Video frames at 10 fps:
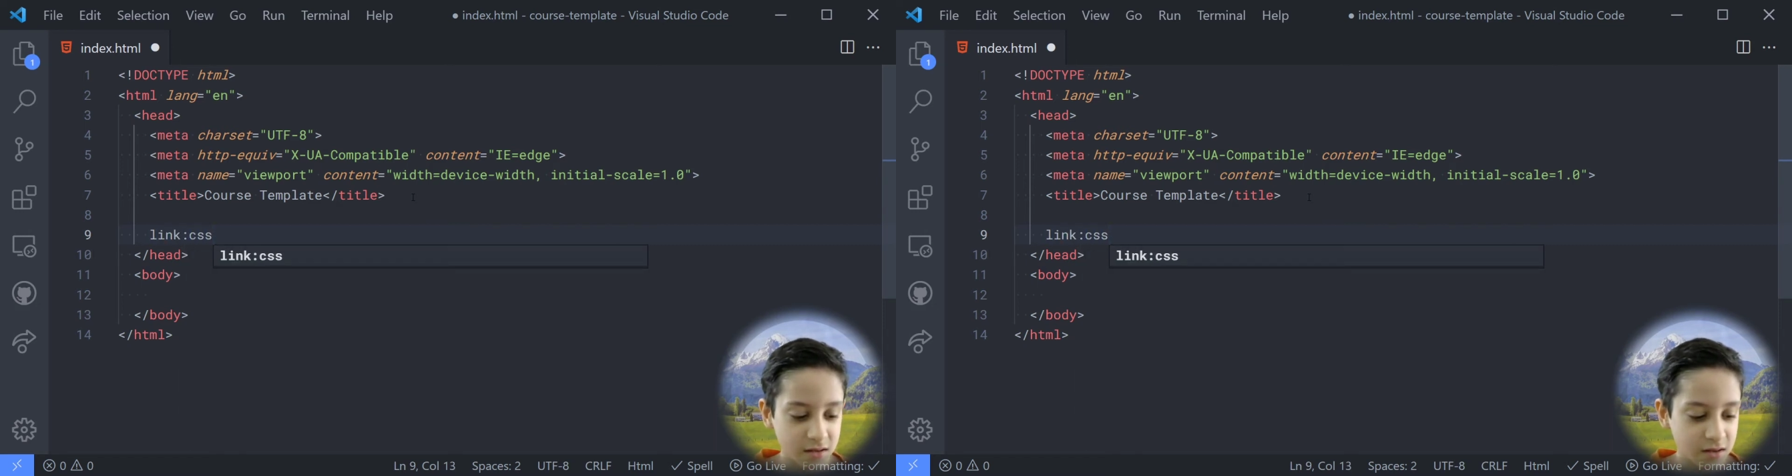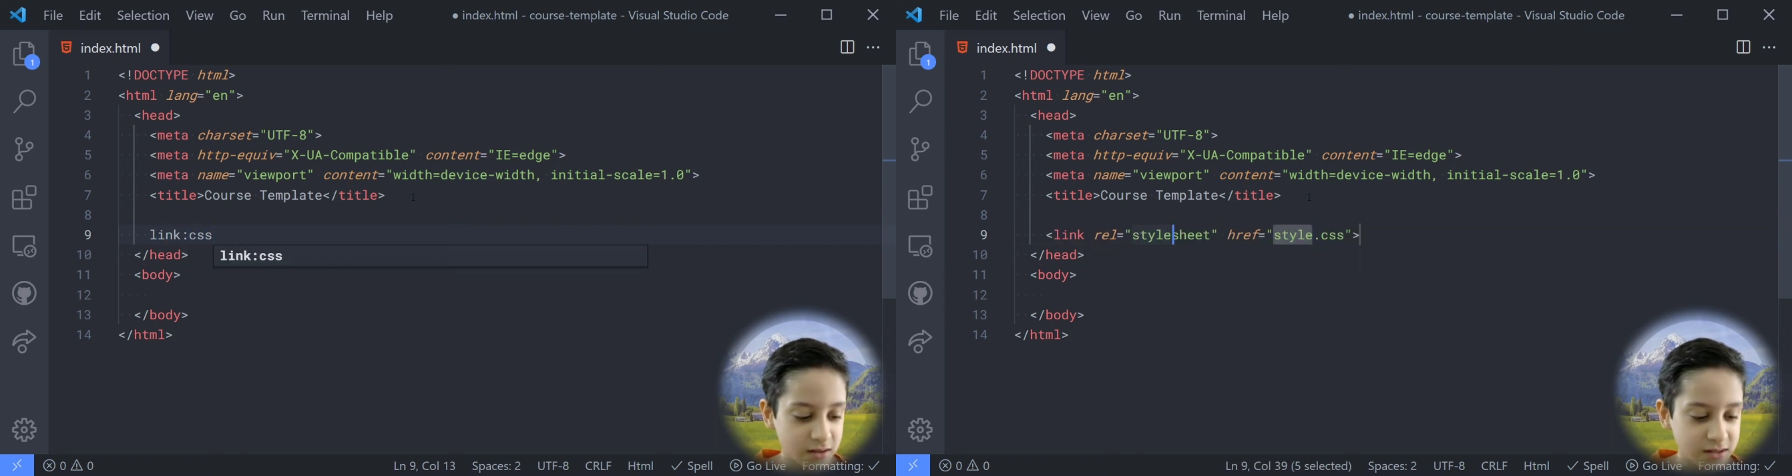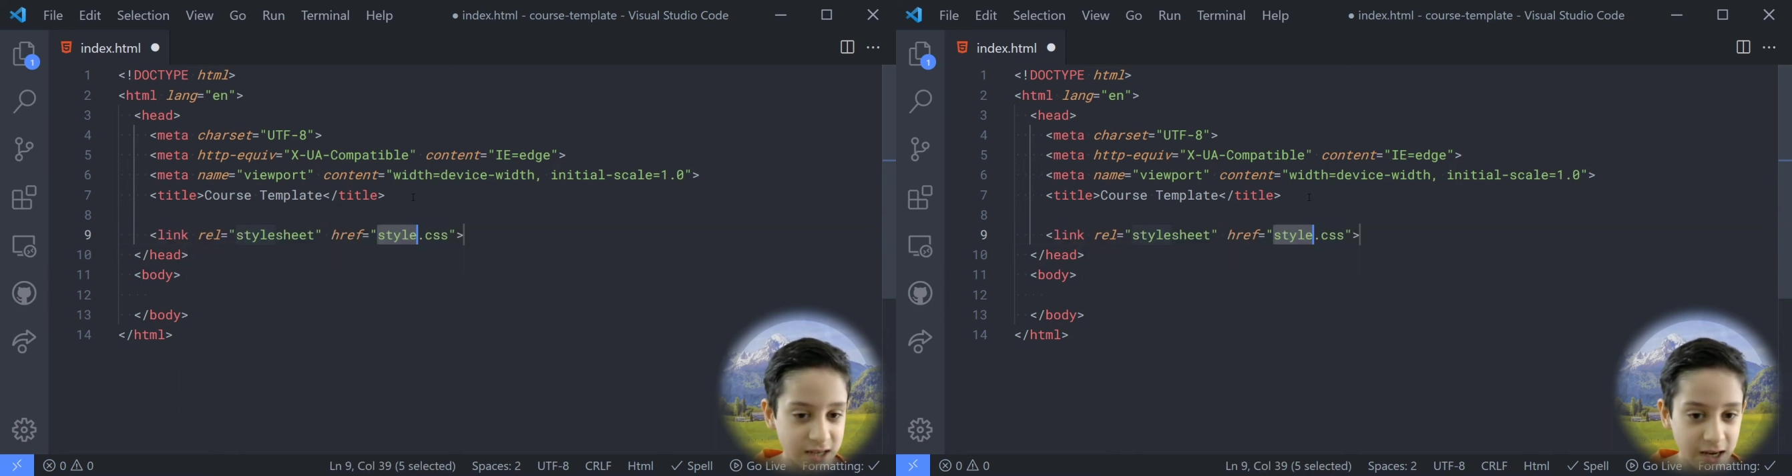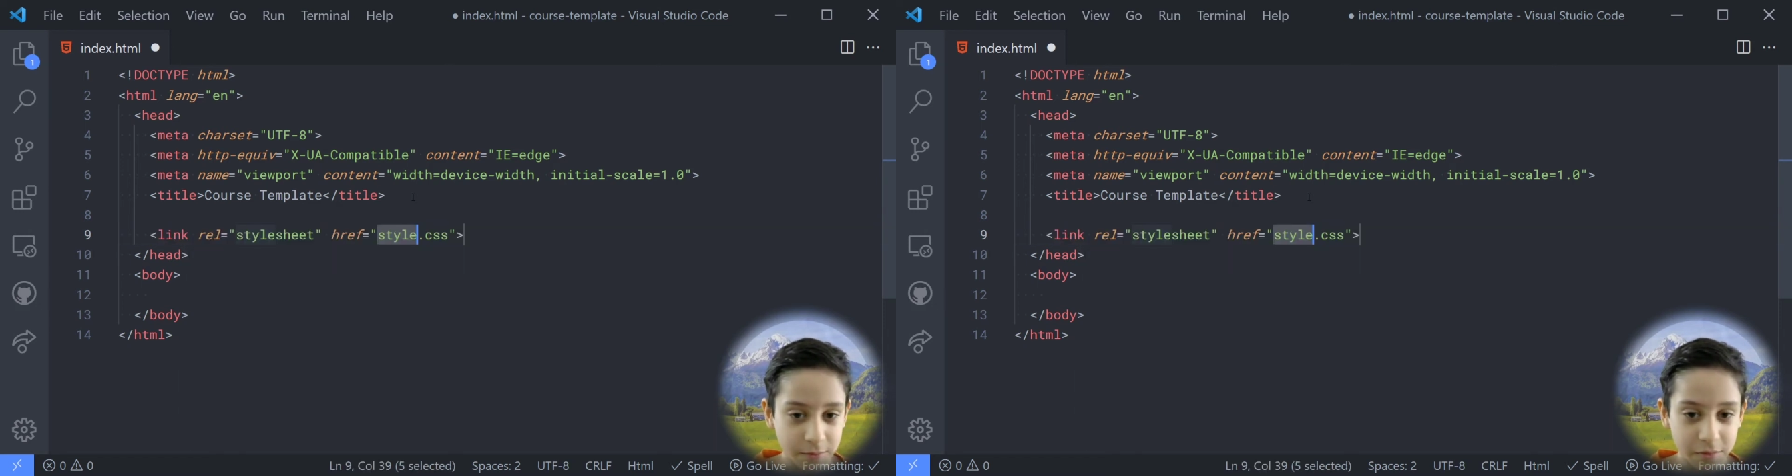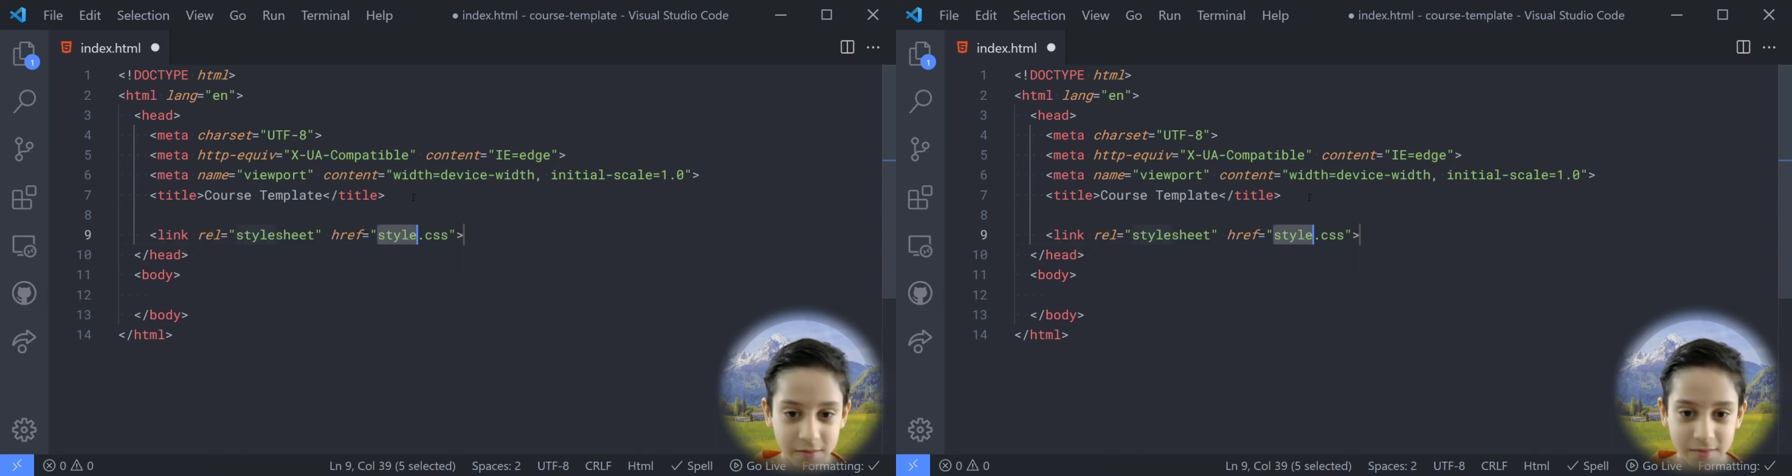Hit
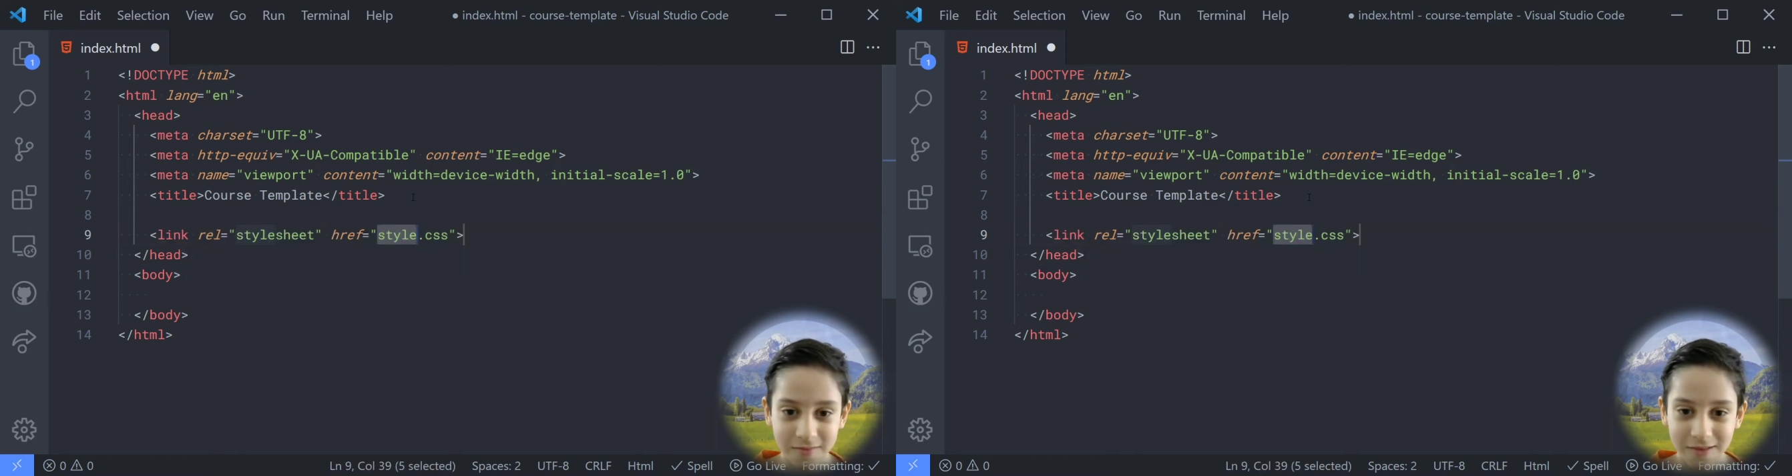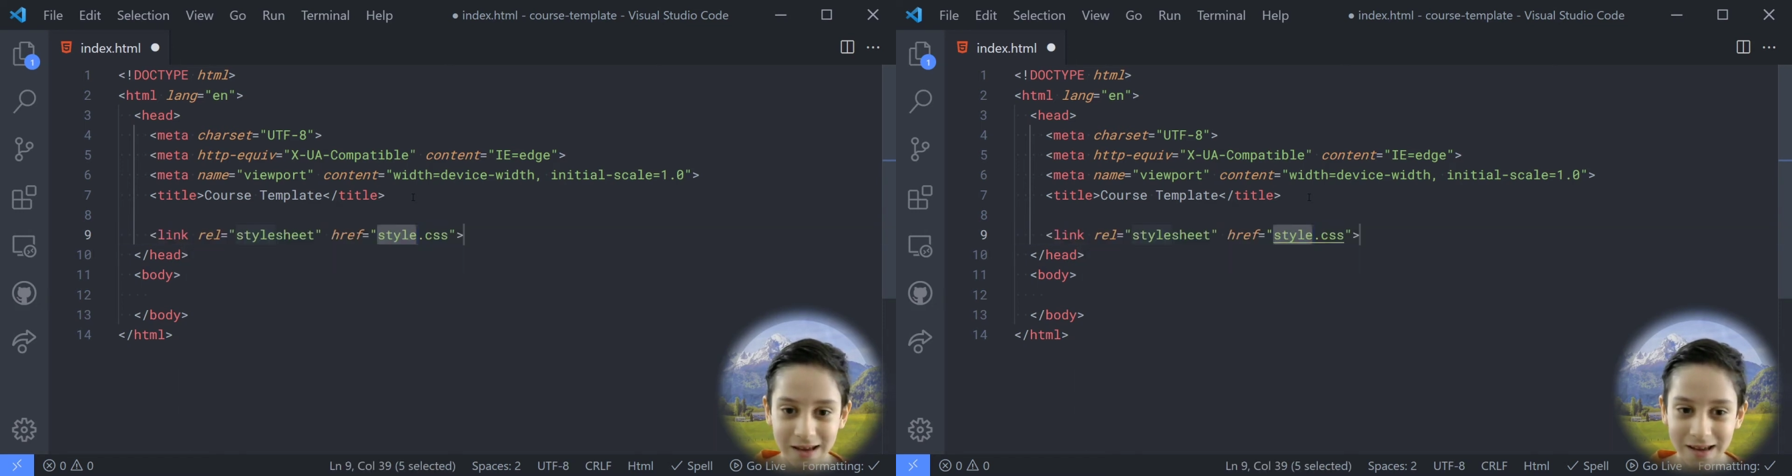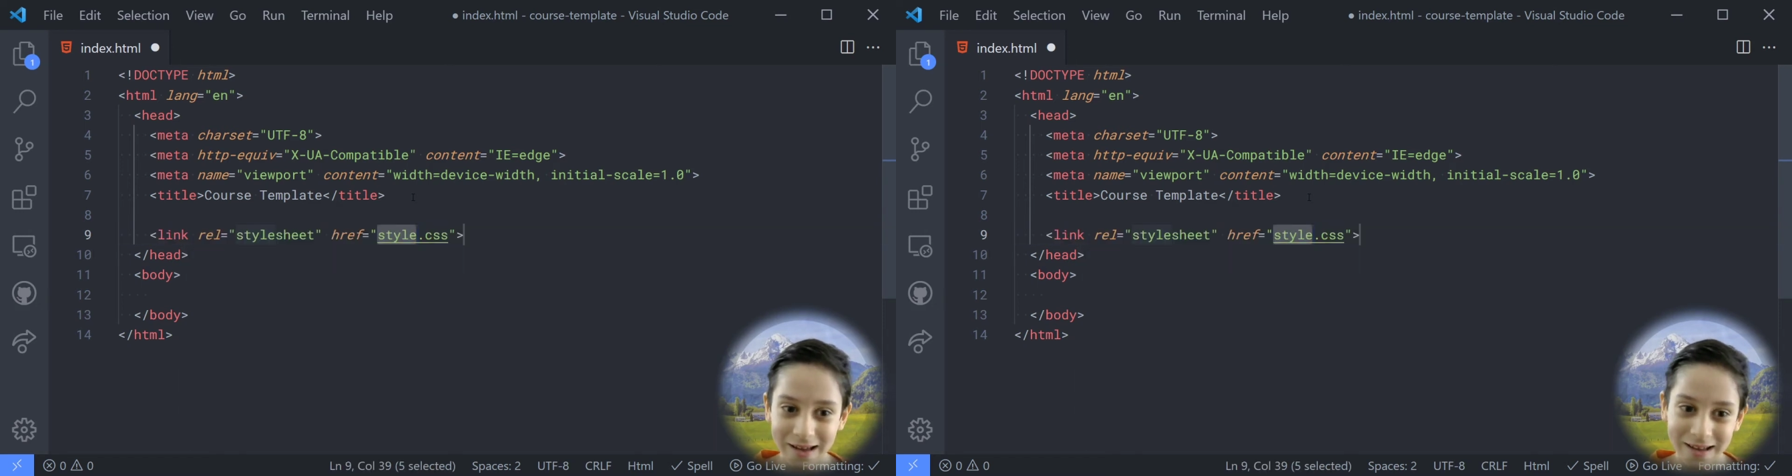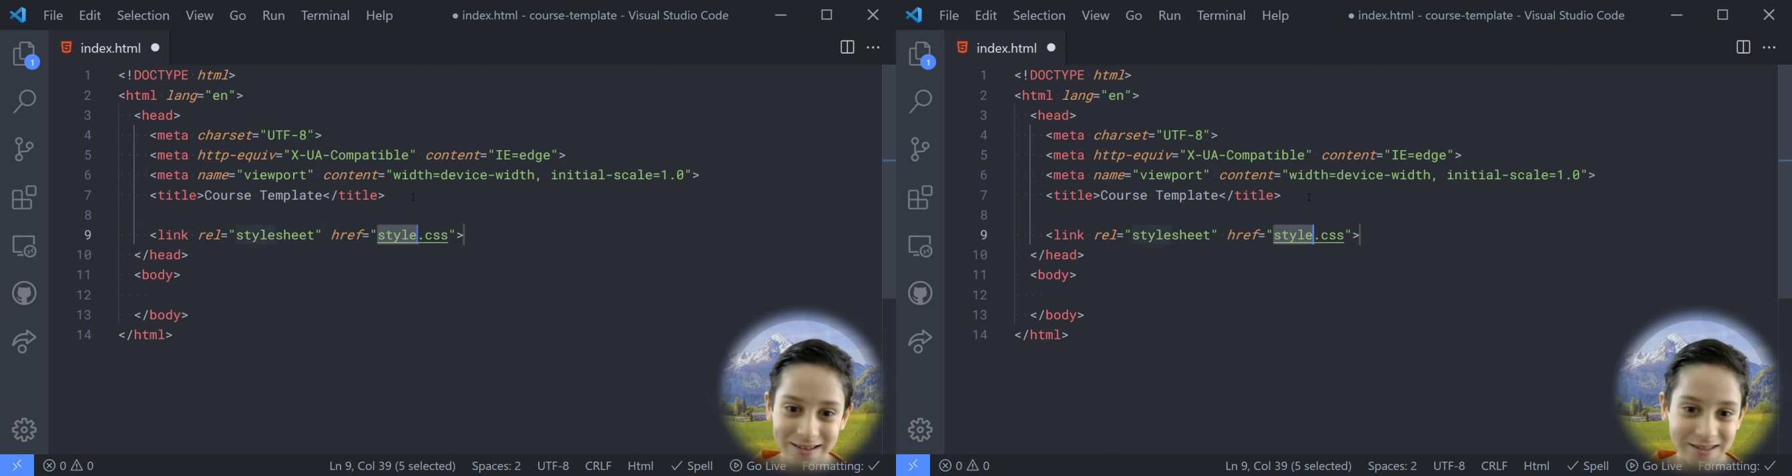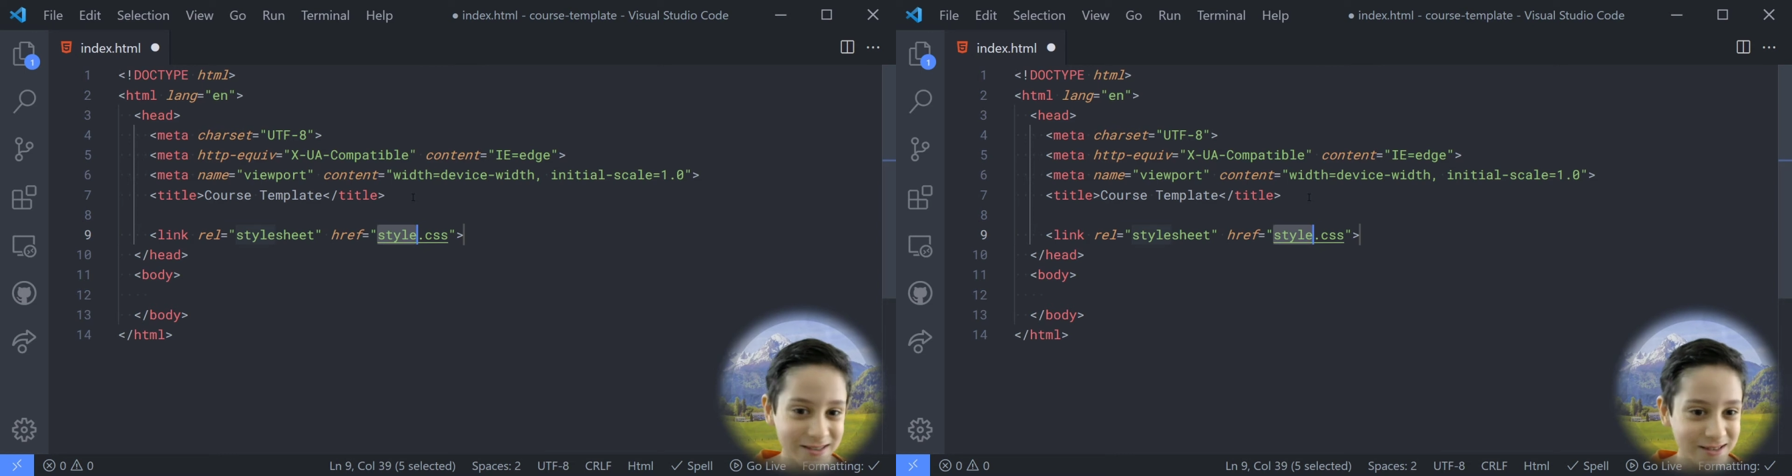tab, and